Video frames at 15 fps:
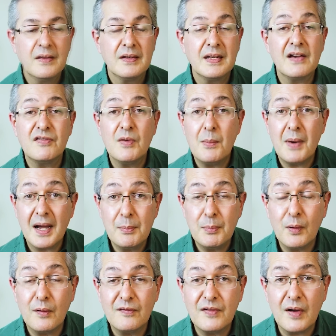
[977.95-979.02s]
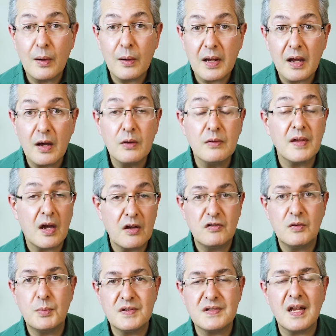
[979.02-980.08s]
Now for my portfolio, the
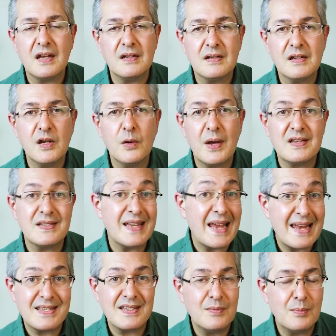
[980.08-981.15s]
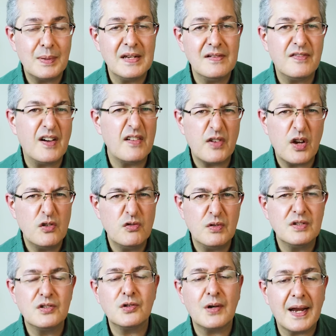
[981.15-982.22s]
100% US S&P
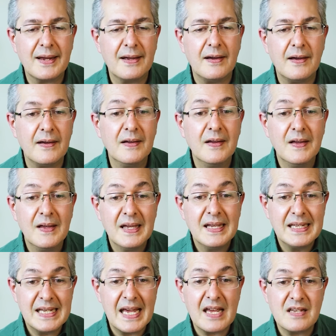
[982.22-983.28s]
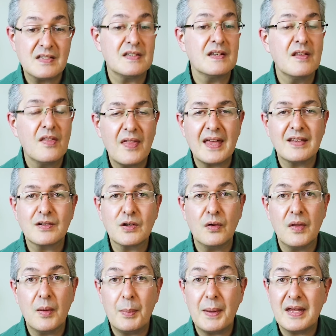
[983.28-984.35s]
500 tracker, yes, that's got
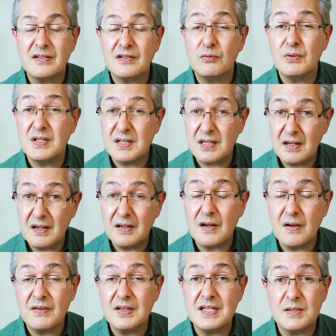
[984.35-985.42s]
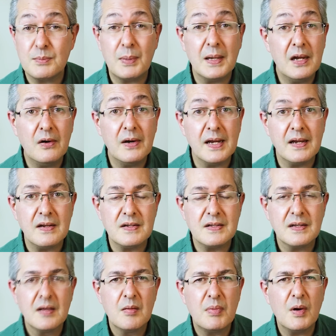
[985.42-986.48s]
the best return over this period.
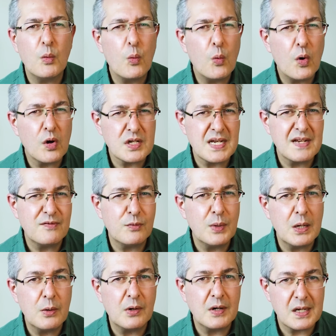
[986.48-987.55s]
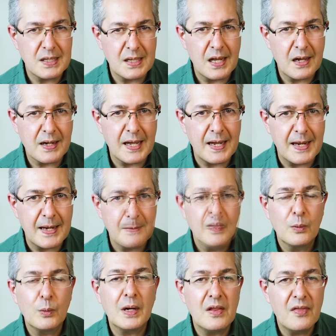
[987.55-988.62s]
But what if we were unlucky?
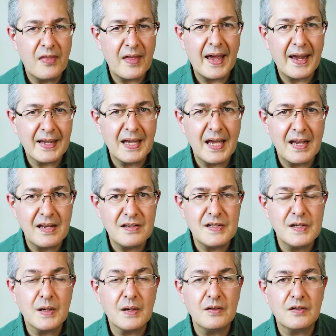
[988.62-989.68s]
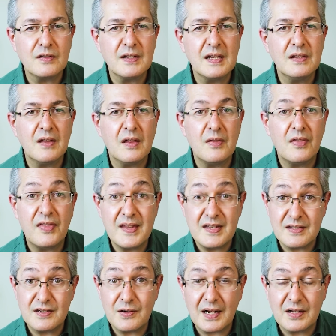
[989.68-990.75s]
Well, in that case, you can see that this
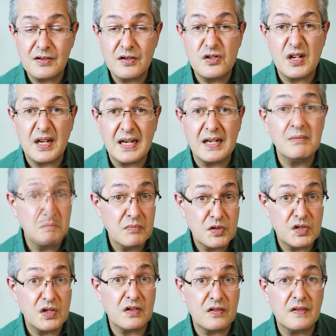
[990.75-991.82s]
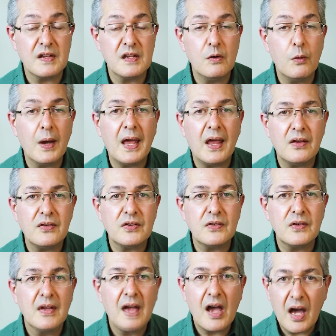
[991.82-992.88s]
strategy, just the
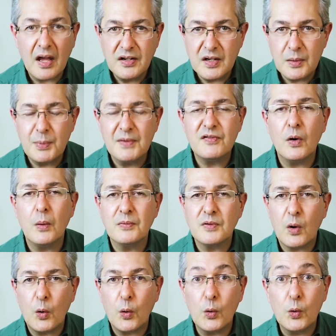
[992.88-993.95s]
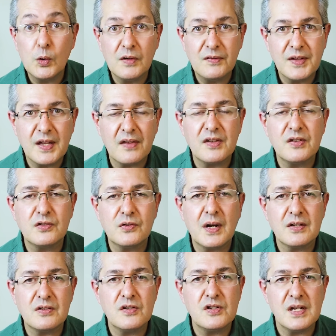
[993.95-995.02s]
US, underperformed all of the other
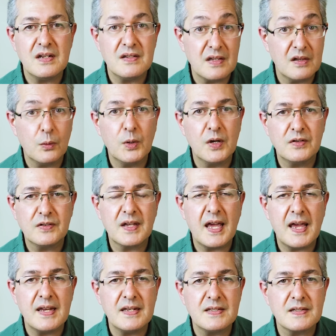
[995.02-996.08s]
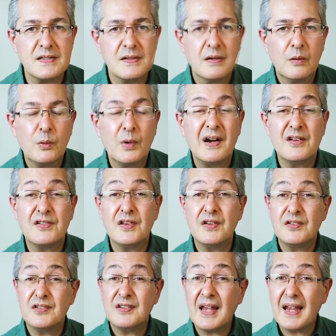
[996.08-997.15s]
strategies in the worst case. Whereas the
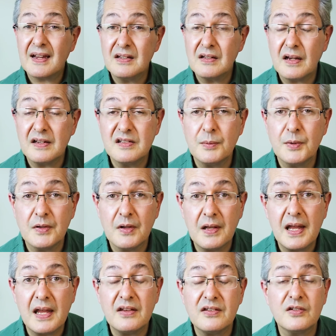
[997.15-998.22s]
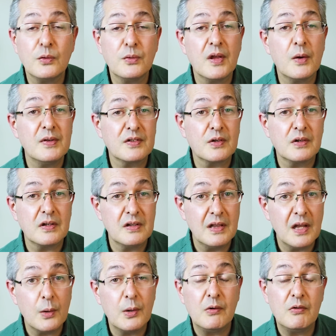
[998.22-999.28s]
second item on the list, although it's got a
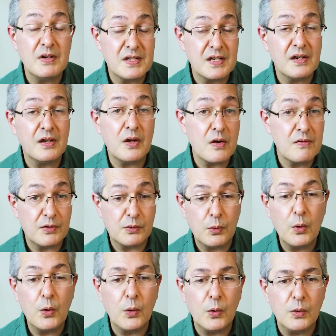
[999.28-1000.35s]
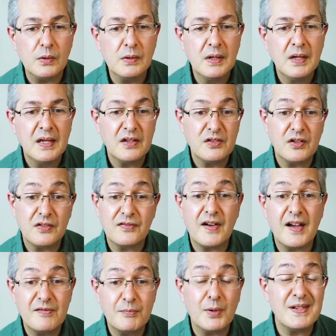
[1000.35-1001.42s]
lower return overall, it's just
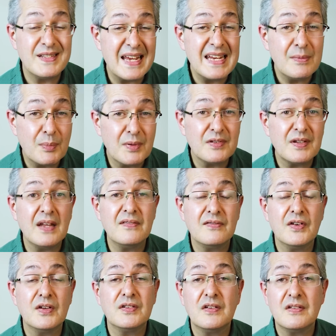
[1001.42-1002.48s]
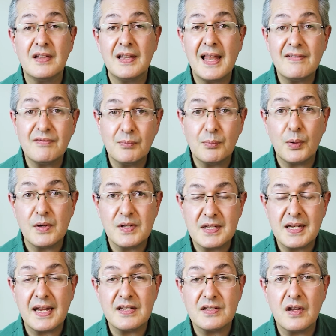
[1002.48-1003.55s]
5.8% versus
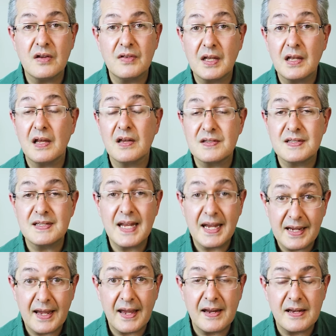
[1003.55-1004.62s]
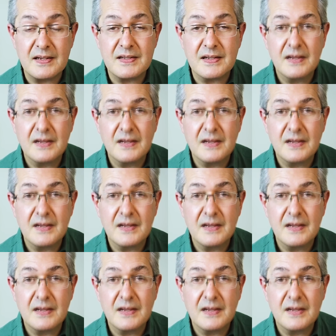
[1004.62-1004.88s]
11.8% over the last decade.